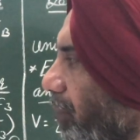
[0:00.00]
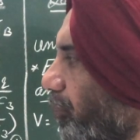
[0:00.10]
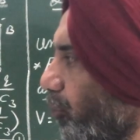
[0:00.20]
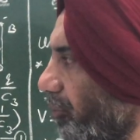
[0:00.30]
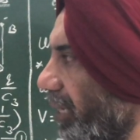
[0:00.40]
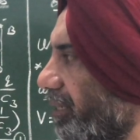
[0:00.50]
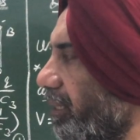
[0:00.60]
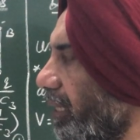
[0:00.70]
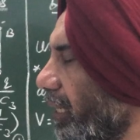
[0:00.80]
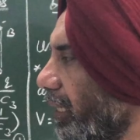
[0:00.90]
have proved
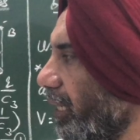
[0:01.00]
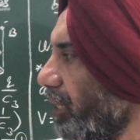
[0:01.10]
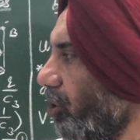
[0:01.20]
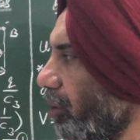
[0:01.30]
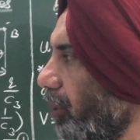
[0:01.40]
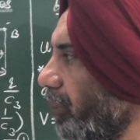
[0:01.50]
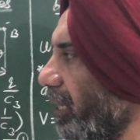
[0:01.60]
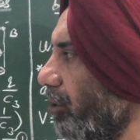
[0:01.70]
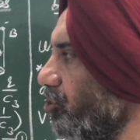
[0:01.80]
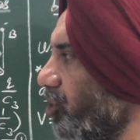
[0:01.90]
it. E naught will be
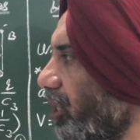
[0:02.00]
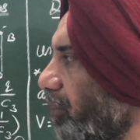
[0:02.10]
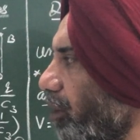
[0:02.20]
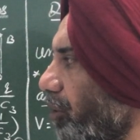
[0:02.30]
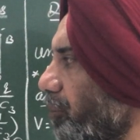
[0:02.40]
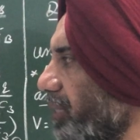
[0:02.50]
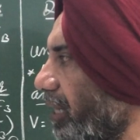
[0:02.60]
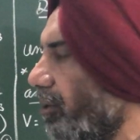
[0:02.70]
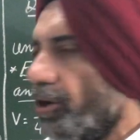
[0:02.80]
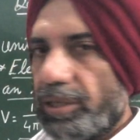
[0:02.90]
equal to sigma over
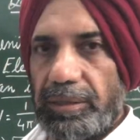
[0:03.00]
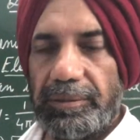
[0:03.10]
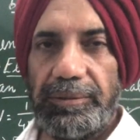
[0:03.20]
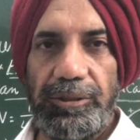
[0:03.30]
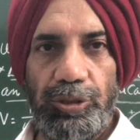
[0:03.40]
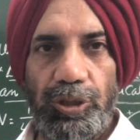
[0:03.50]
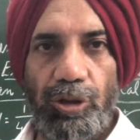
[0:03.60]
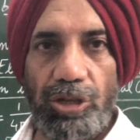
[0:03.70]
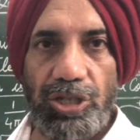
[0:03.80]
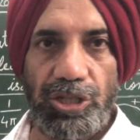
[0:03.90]
epsilon naught using
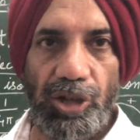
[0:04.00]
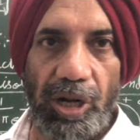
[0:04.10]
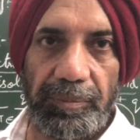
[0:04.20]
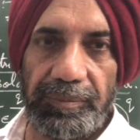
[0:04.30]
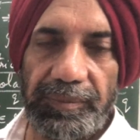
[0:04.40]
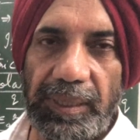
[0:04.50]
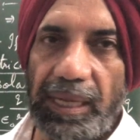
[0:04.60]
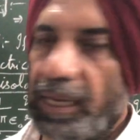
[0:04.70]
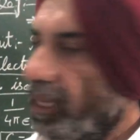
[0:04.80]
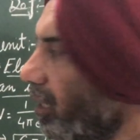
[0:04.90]
Gauss's theorem.
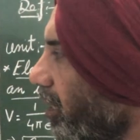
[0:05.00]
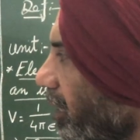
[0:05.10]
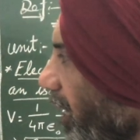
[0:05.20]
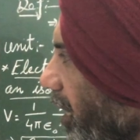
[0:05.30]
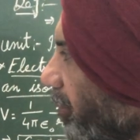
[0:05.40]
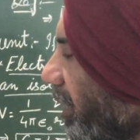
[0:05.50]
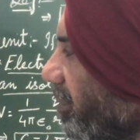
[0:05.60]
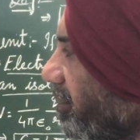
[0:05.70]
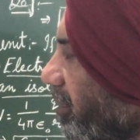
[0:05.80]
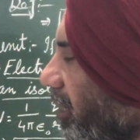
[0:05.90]
I have
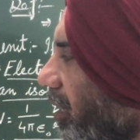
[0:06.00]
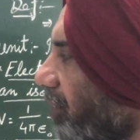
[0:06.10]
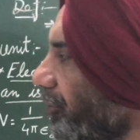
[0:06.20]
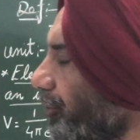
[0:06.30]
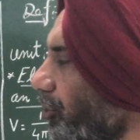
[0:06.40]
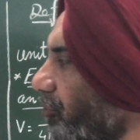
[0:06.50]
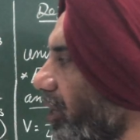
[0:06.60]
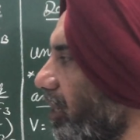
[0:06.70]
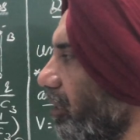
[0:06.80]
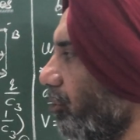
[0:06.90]
made a video
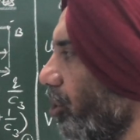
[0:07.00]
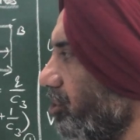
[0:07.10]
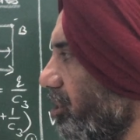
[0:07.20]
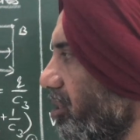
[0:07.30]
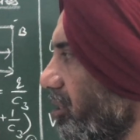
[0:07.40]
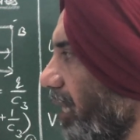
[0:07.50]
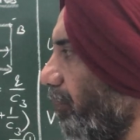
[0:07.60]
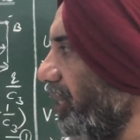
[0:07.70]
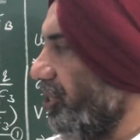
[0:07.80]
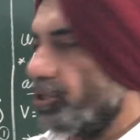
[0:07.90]
for Gauss's
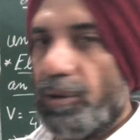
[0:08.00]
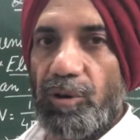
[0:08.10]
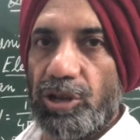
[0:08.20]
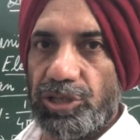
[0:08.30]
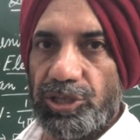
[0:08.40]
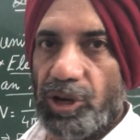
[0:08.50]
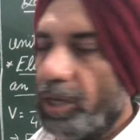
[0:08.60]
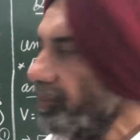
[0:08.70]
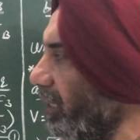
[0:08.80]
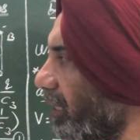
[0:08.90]
applications of Gauss's
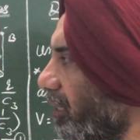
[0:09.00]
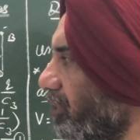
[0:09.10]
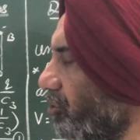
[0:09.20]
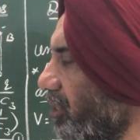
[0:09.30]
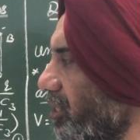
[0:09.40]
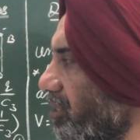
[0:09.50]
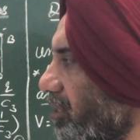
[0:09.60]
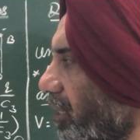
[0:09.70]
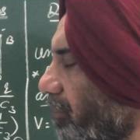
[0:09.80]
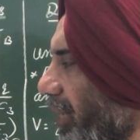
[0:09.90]
theorem. So it is
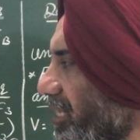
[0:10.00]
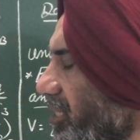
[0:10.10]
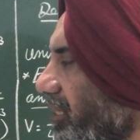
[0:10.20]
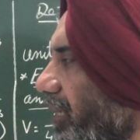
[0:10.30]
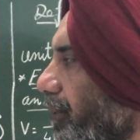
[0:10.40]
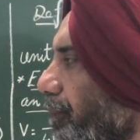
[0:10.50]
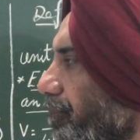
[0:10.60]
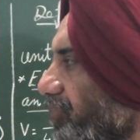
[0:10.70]
mentioned in